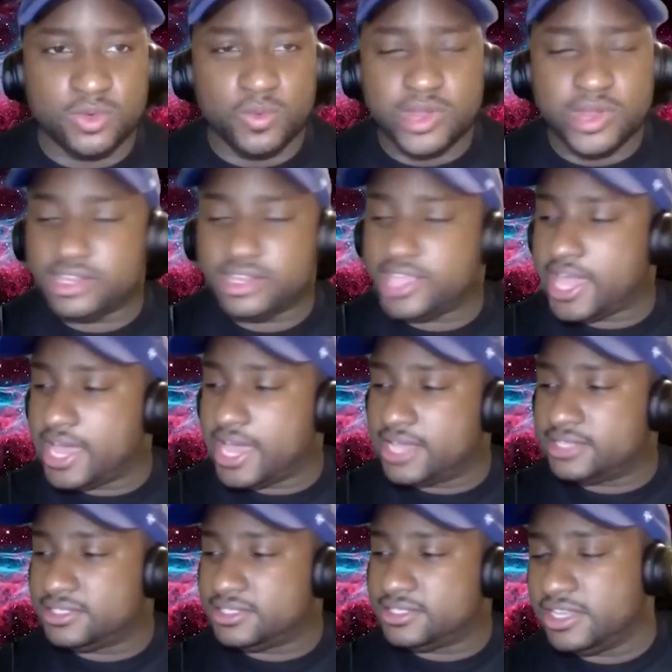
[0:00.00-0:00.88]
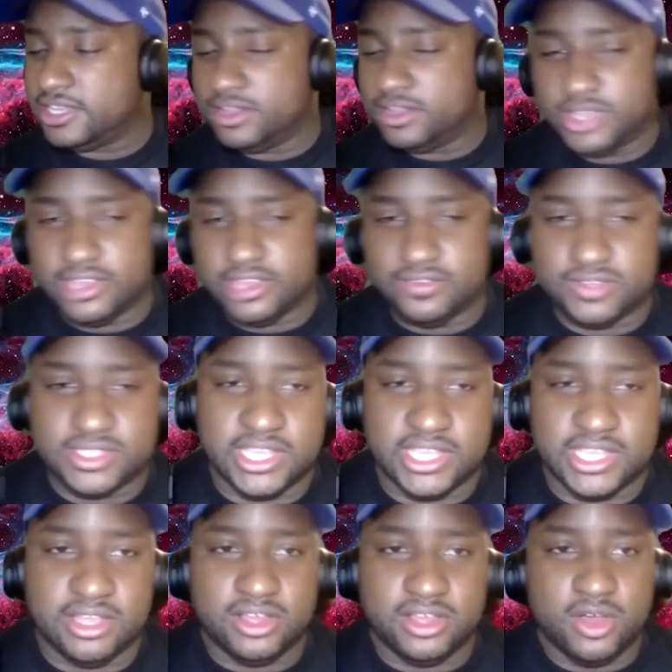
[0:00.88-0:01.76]
weird casting. They're gonna give us like a
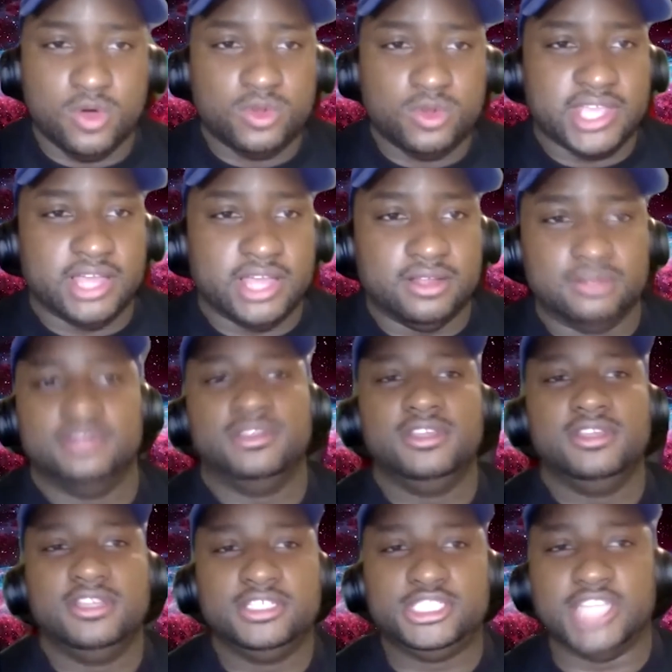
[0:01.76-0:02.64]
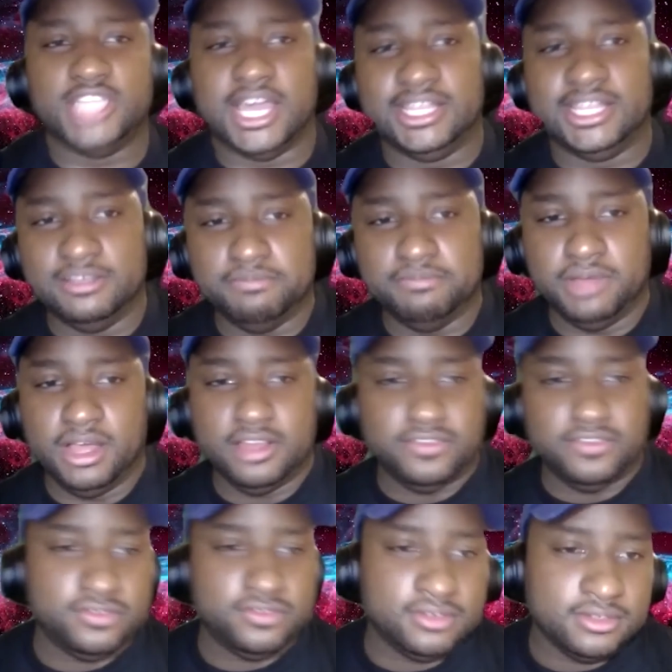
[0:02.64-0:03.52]
coked out Shia LaBeouf
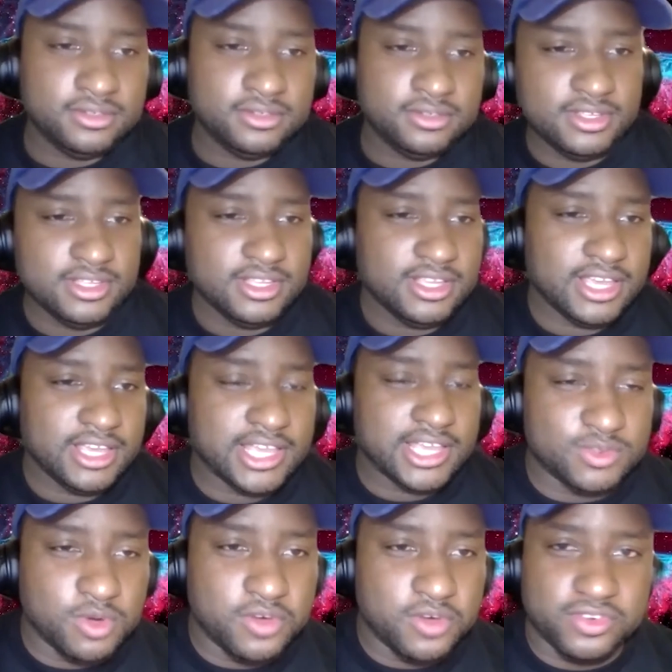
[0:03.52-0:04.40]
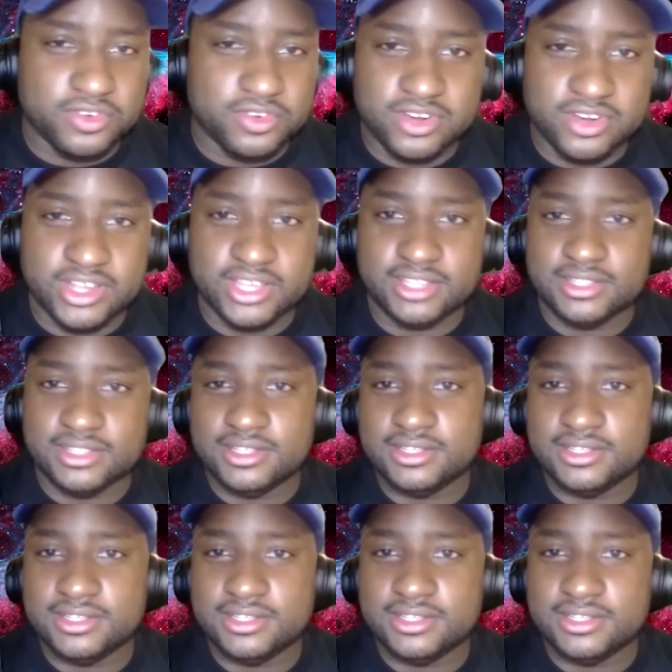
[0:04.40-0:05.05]
as Wolverine.